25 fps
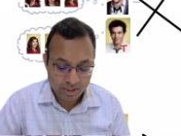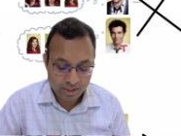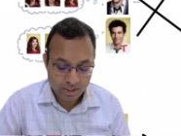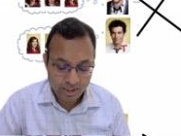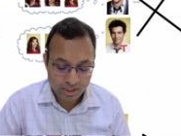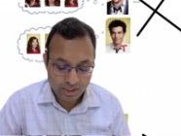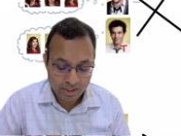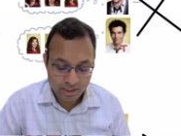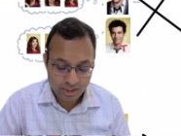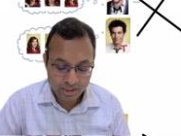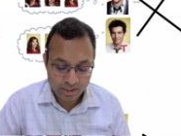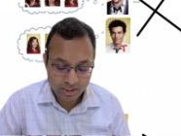
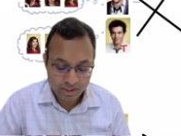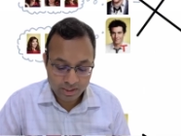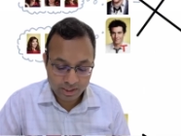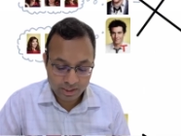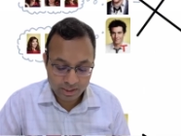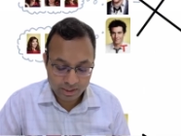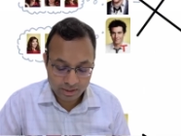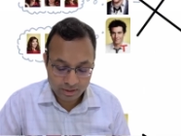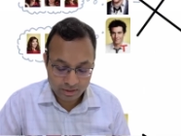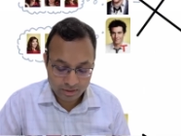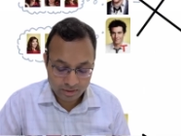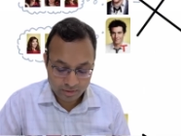Lily is
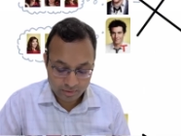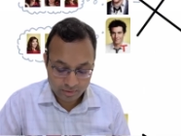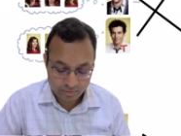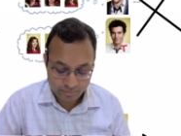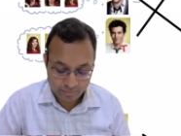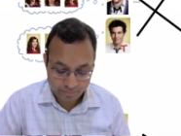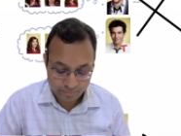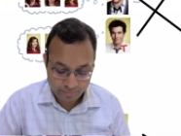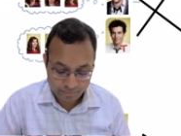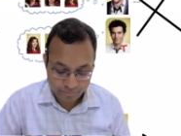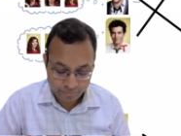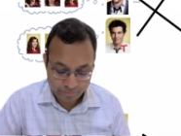getting
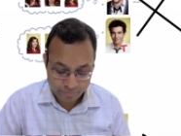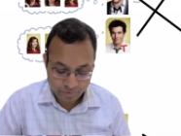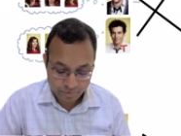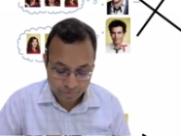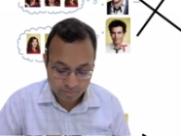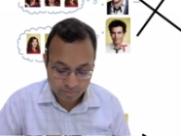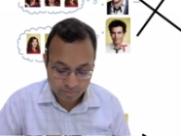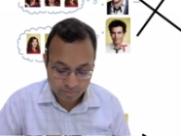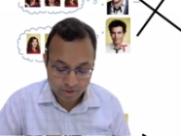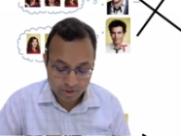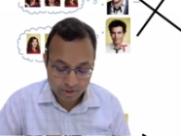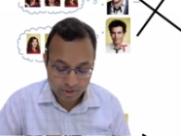
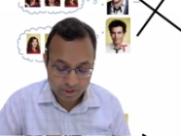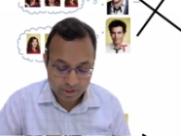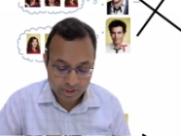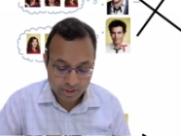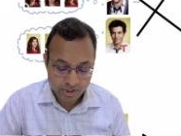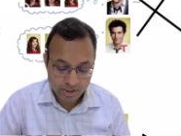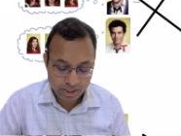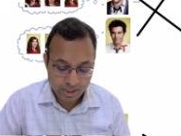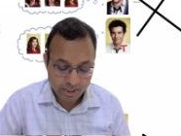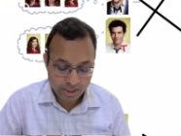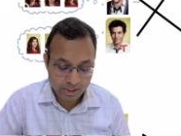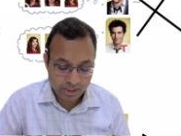
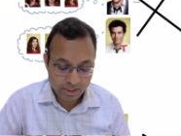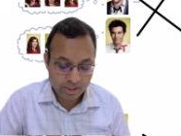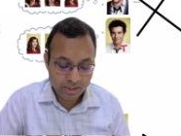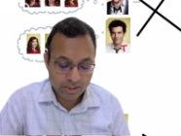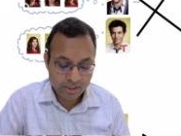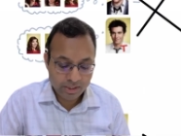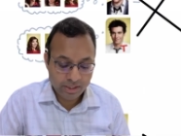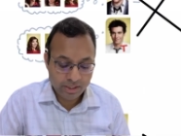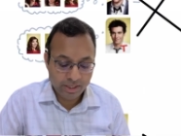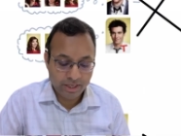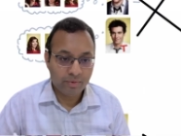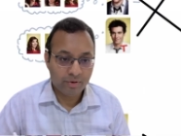Barney, again,
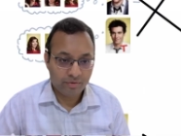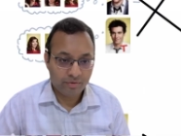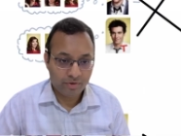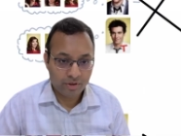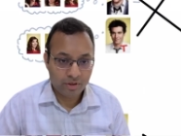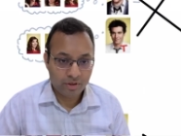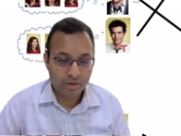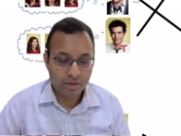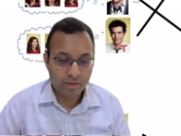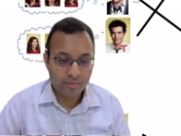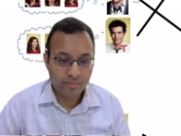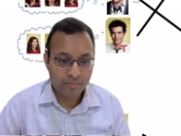second
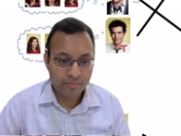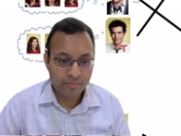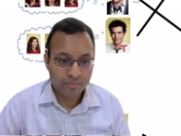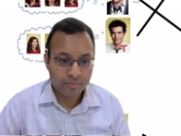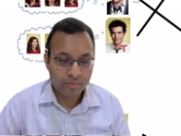preference.